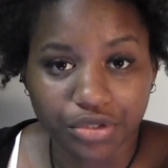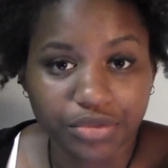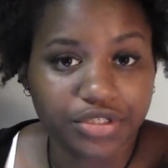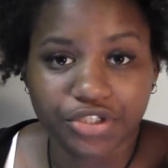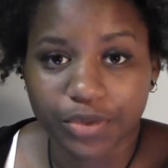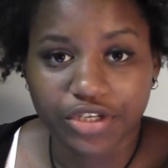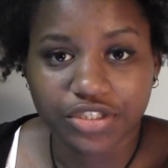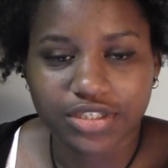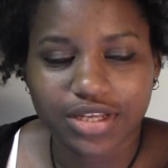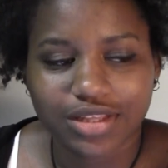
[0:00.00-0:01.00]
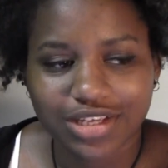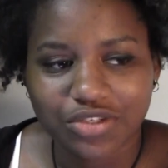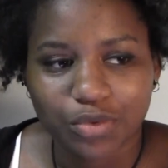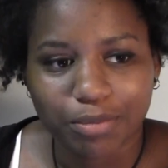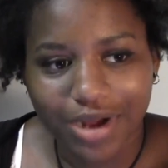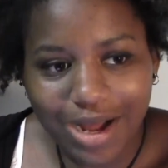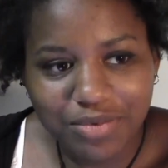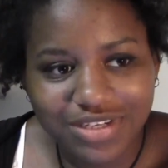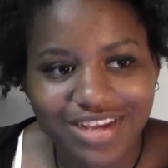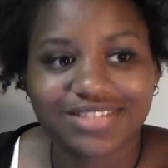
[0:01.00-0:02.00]
you do in situations like these when
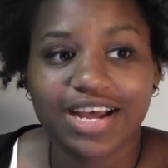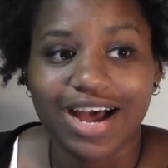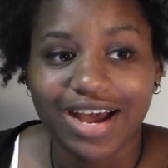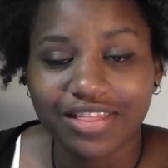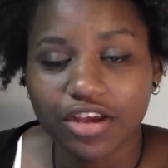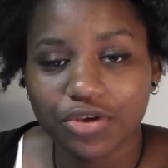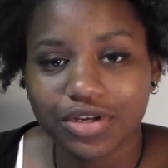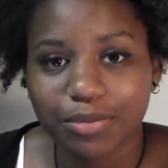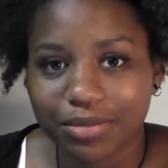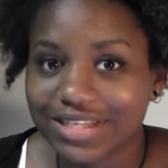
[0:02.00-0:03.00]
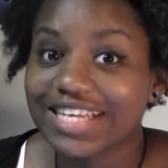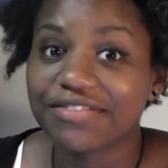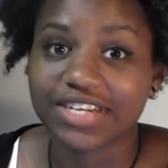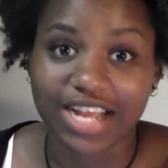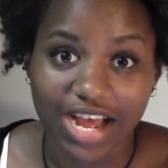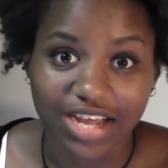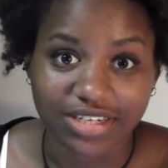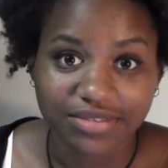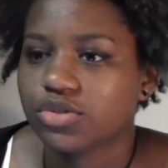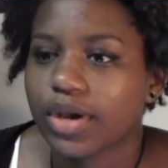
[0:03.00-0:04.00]
Bob says, "I thought you didn't believe in God."
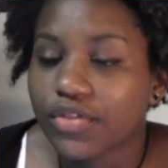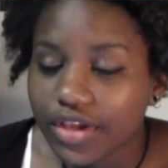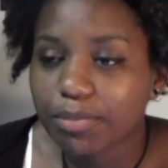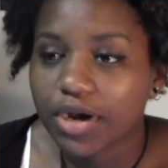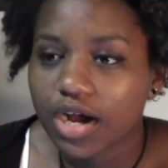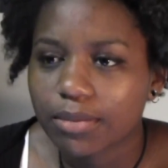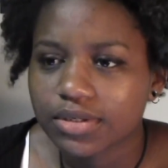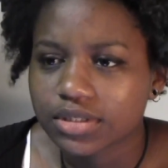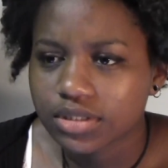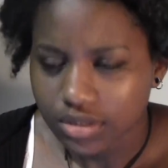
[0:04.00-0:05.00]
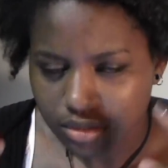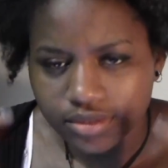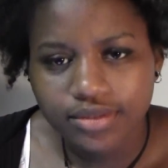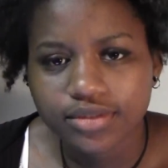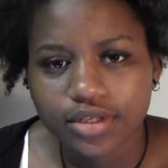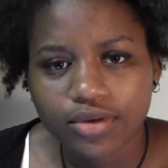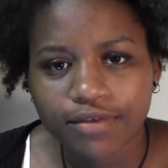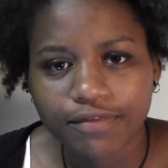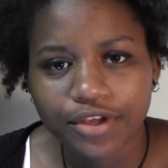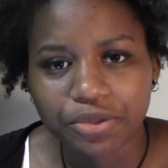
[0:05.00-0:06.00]
So I look at Bob, a little
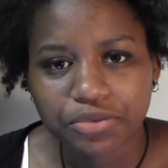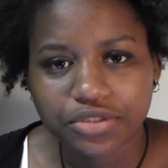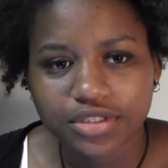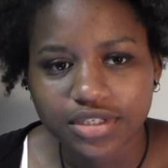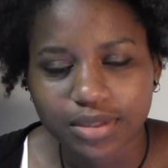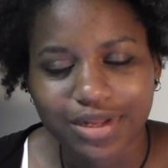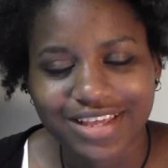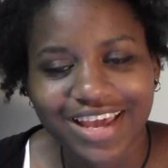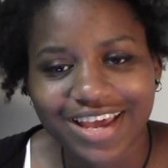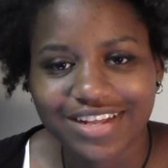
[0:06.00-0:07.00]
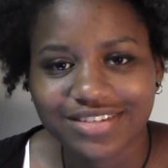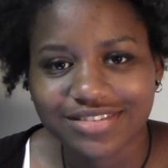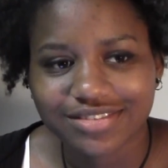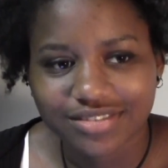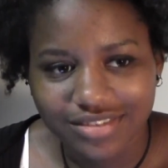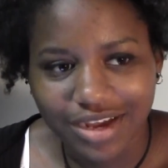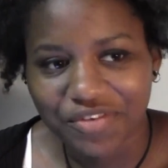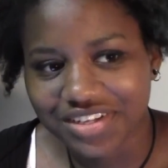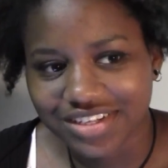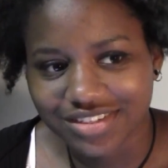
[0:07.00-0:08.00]
confused, and I'm like, "Yeah, not
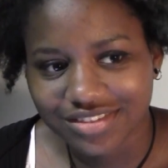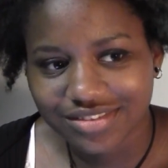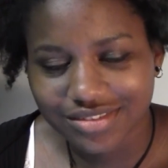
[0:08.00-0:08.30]
really.